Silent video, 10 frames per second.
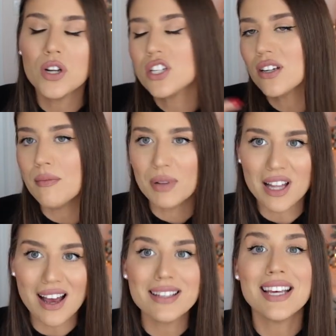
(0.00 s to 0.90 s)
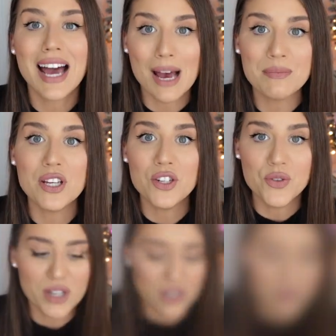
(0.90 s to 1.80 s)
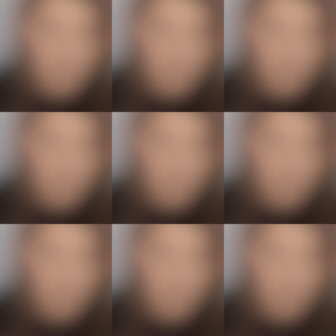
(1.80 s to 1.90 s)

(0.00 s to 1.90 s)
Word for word: which implies Happy New Year.